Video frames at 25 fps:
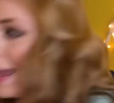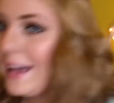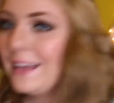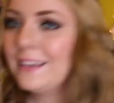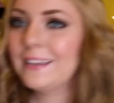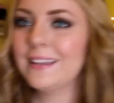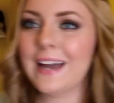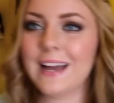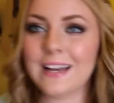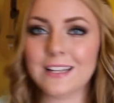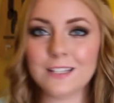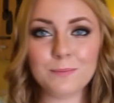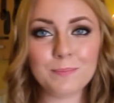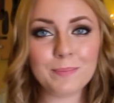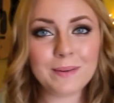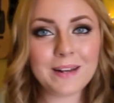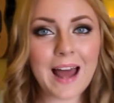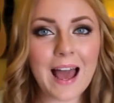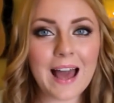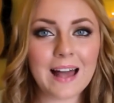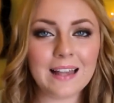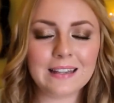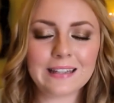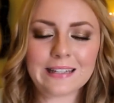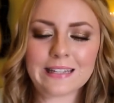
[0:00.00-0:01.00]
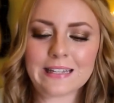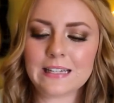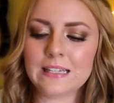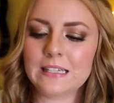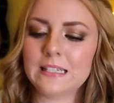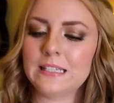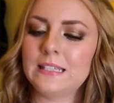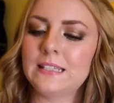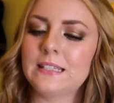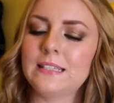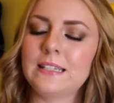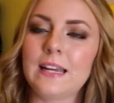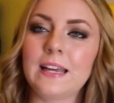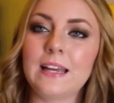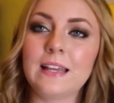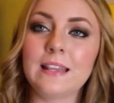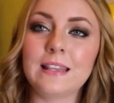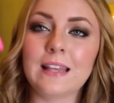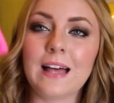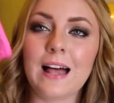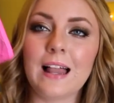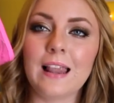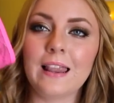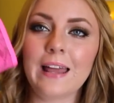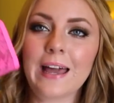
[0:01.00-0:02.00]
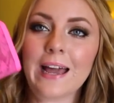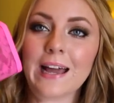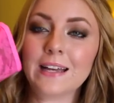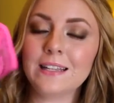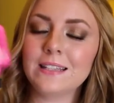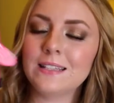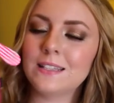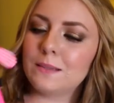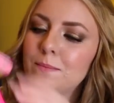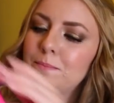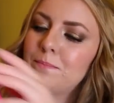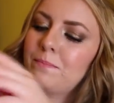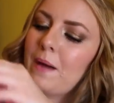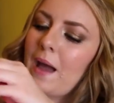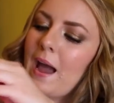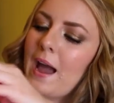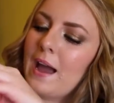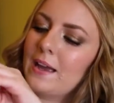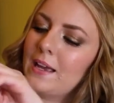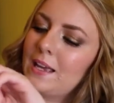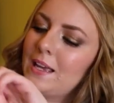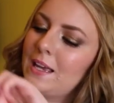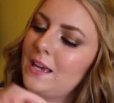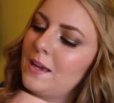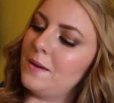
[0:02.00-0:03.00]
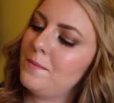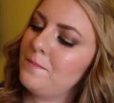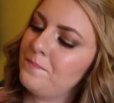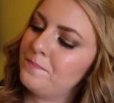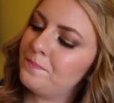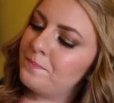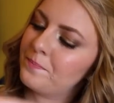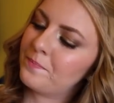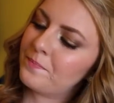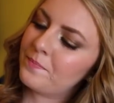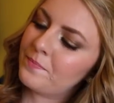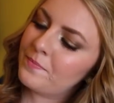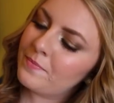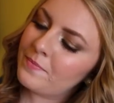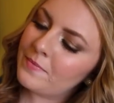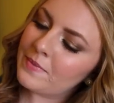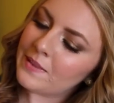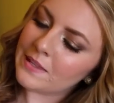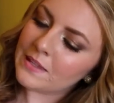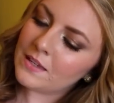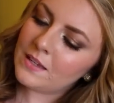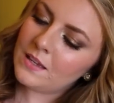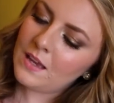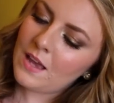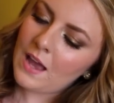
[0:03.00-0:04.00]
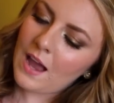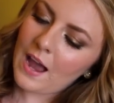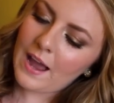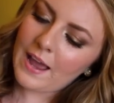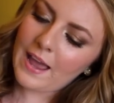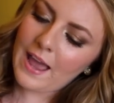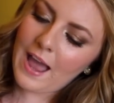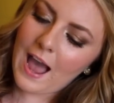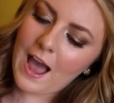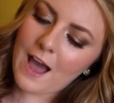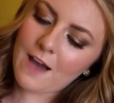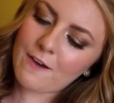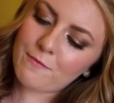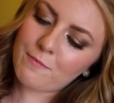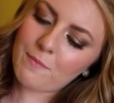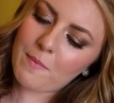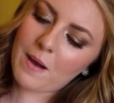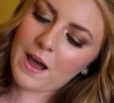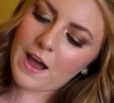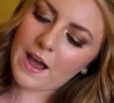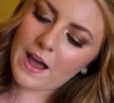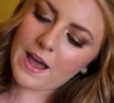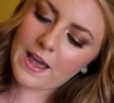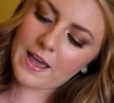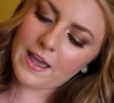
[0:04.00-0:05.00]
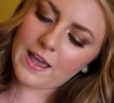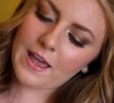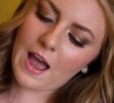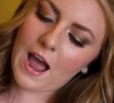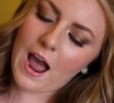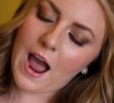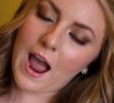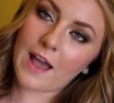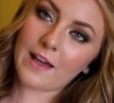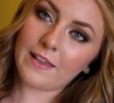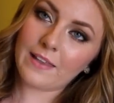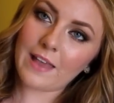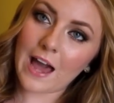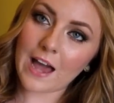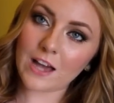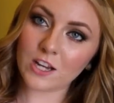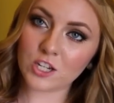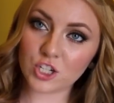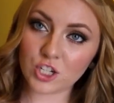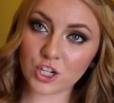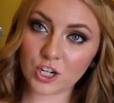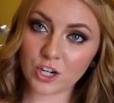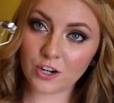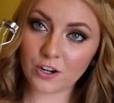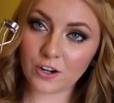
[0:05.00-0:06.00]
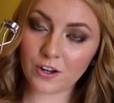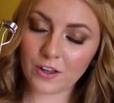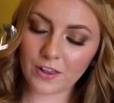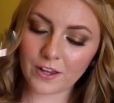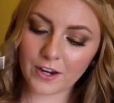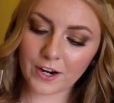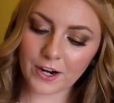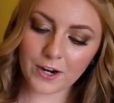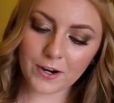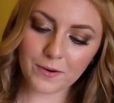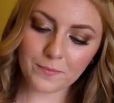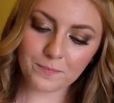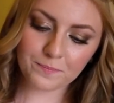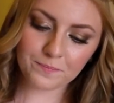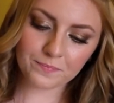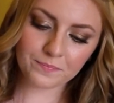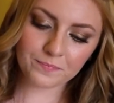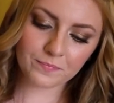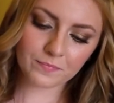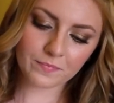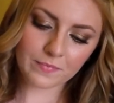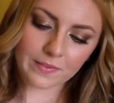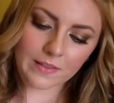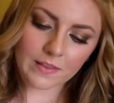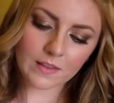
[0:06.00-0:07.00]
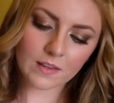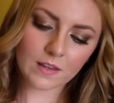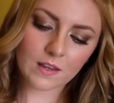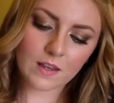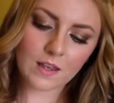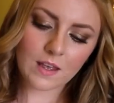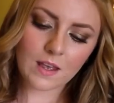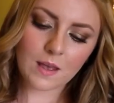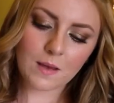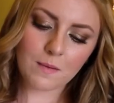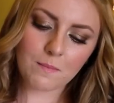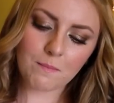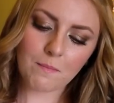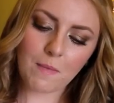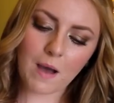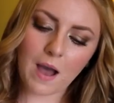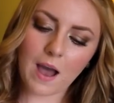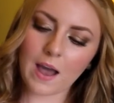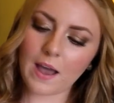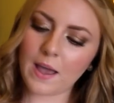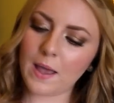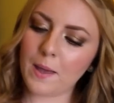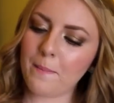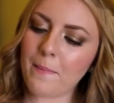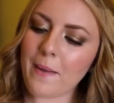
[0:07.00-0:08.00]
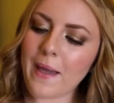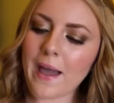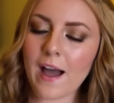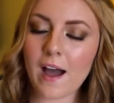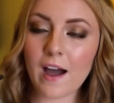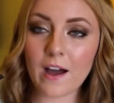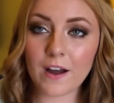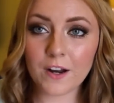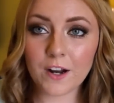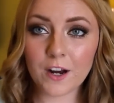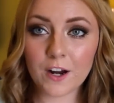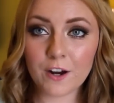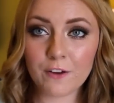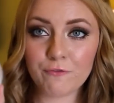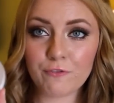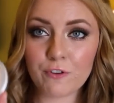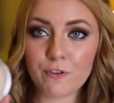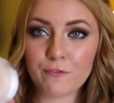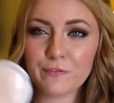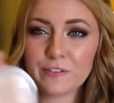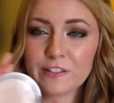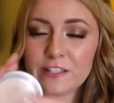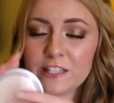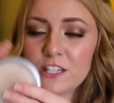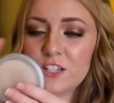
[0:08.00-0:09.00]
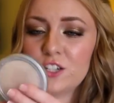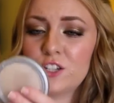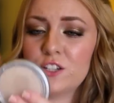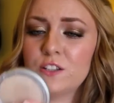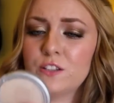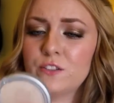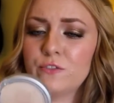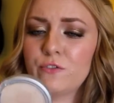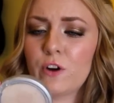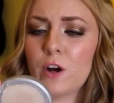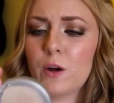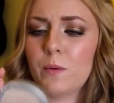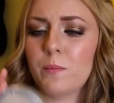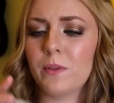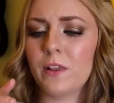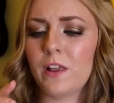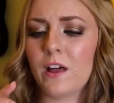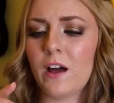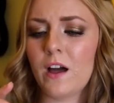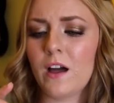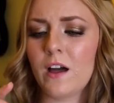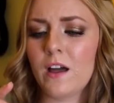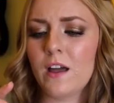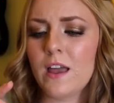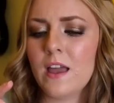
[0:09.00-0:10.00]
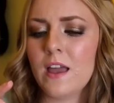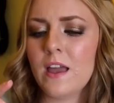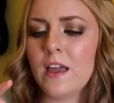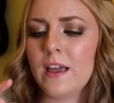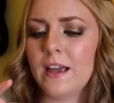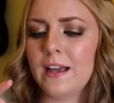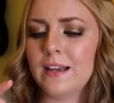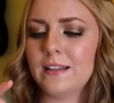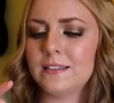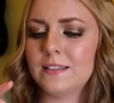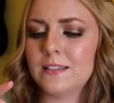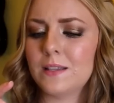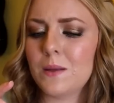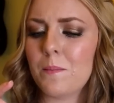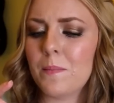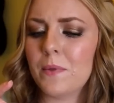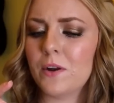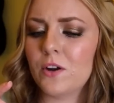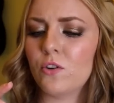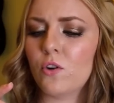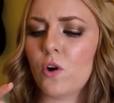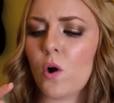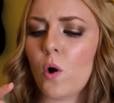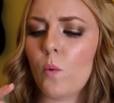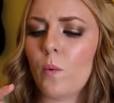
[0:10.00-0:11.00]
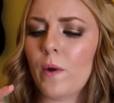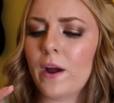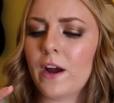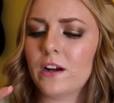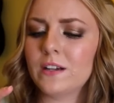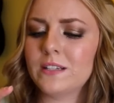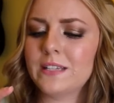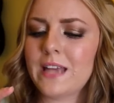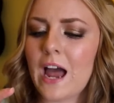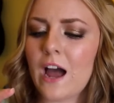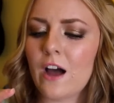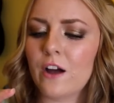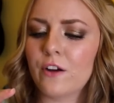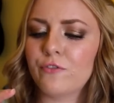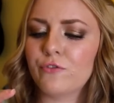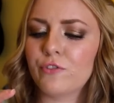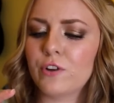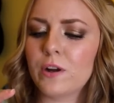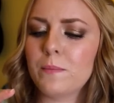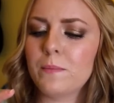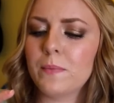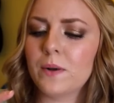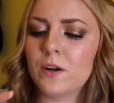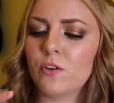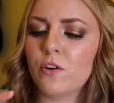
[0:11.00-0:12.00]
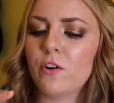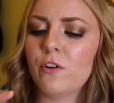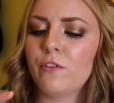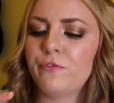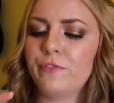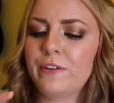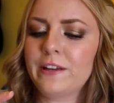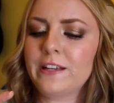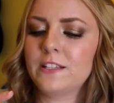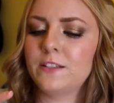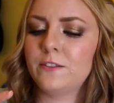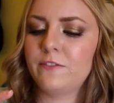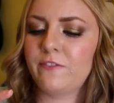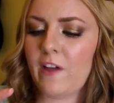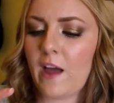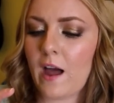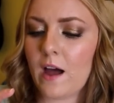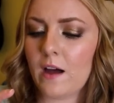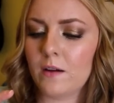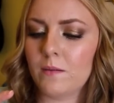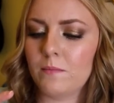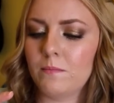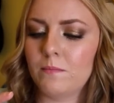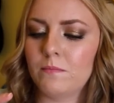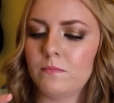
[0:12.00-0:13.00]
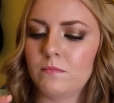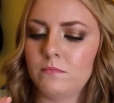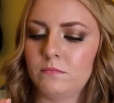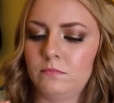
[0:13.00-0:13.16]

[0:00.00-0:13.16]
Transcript: And last but not least in the last baggie I have my eyelash curler my powder from Physicians Formula. It's the Mineral Wear Talc Free Mineral Face Fat.